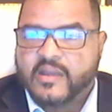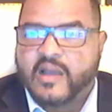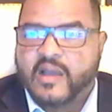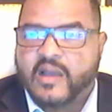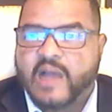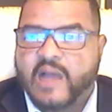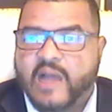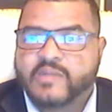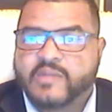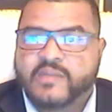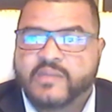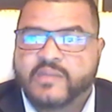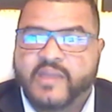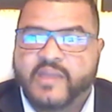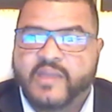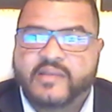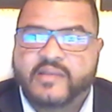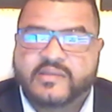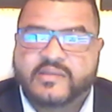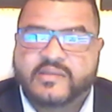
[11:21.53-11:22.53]
I'm going to
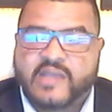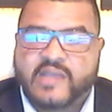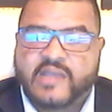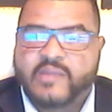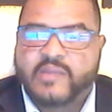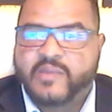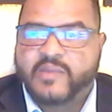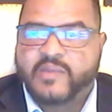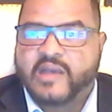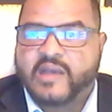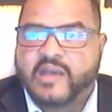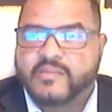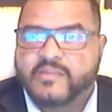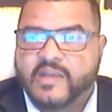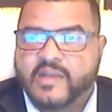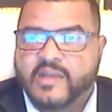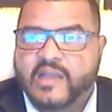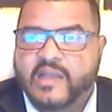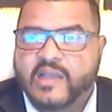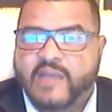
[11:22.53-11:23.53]
make the same amount of
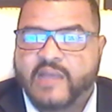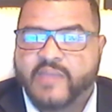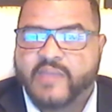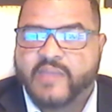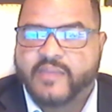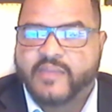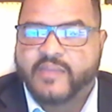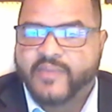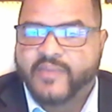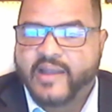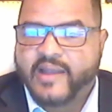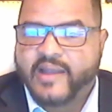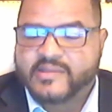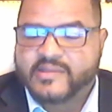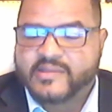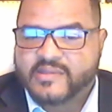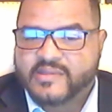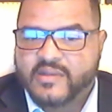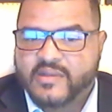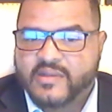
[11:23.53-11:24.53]
money I make
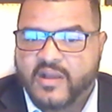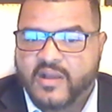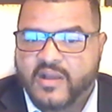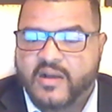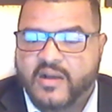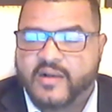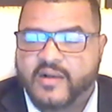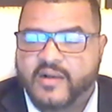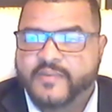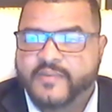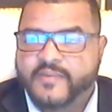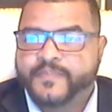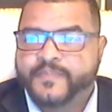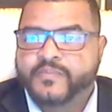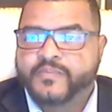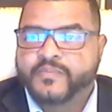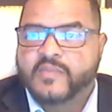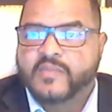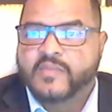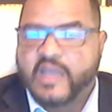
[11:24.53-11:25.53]
practicing law
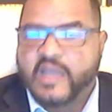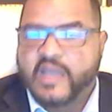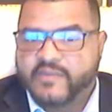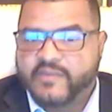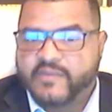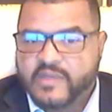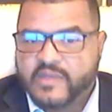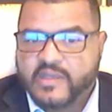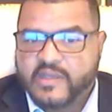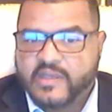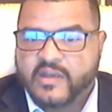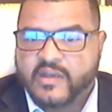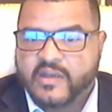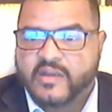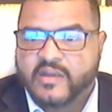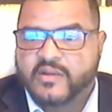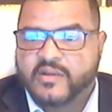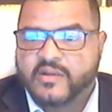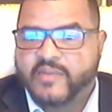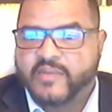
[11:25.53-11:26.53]
every
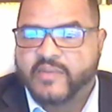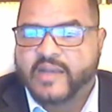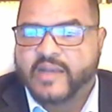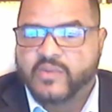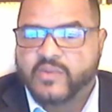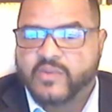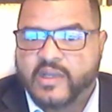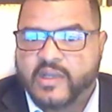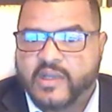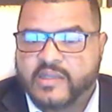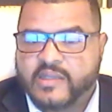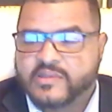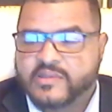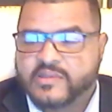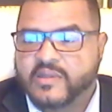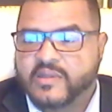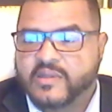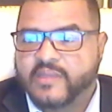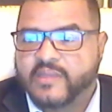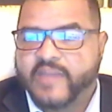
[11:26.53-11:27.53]
year, no matter what.
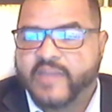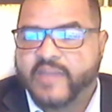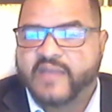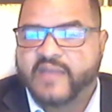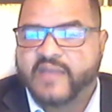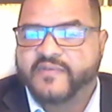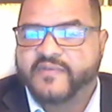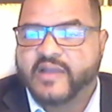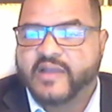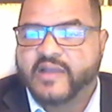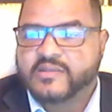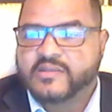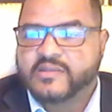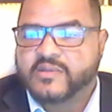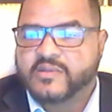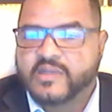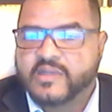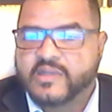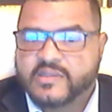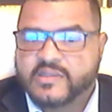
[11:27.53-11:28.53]
Matter of fact, it's
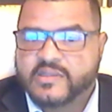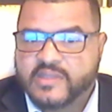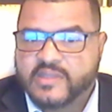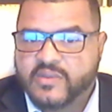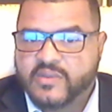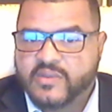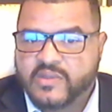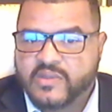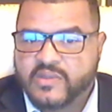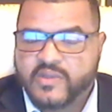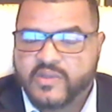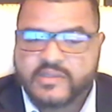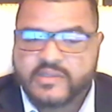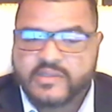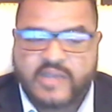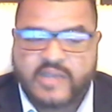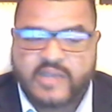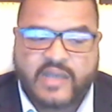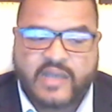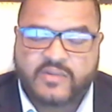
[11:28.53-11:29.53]
going to continue
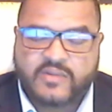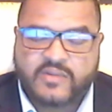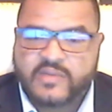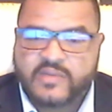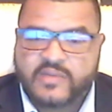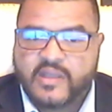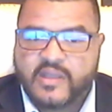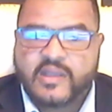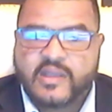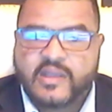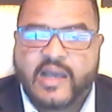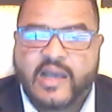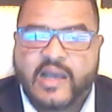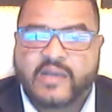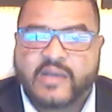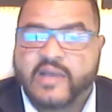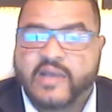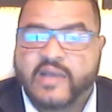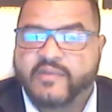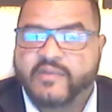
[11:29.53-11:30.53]
increasing. I don't
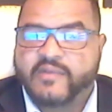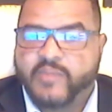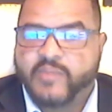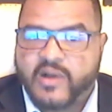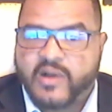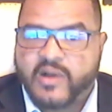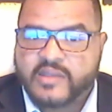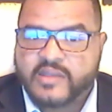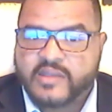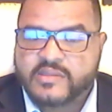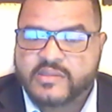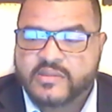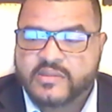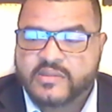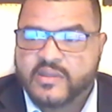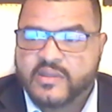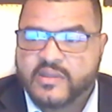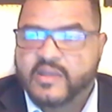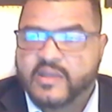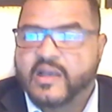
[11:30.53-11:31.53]
have a
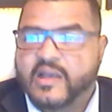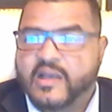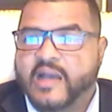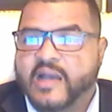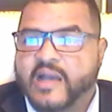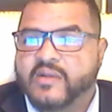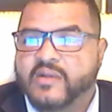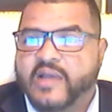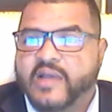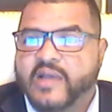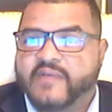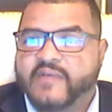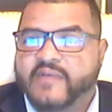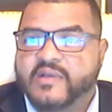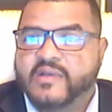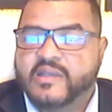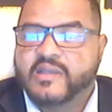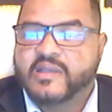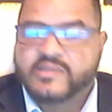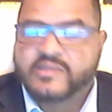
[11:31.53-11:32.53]
boss. I don't have
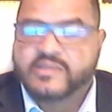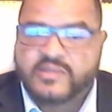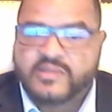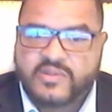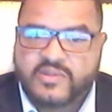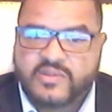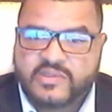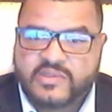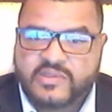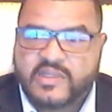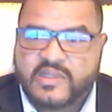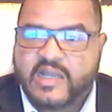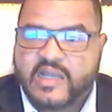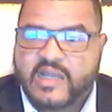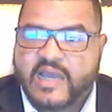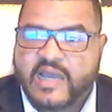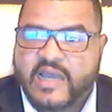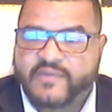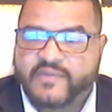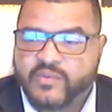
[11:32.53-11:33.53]
an institution that
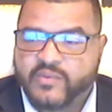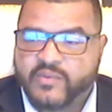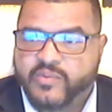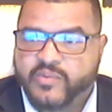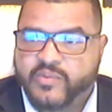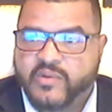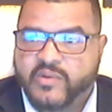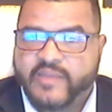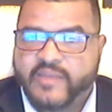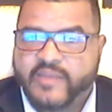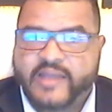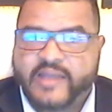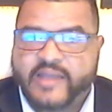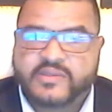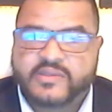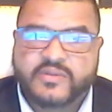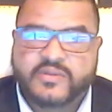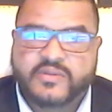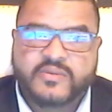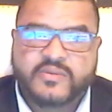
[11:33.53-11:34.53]
I have to report back
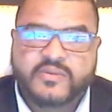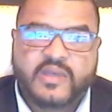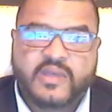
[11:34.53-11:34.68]
to.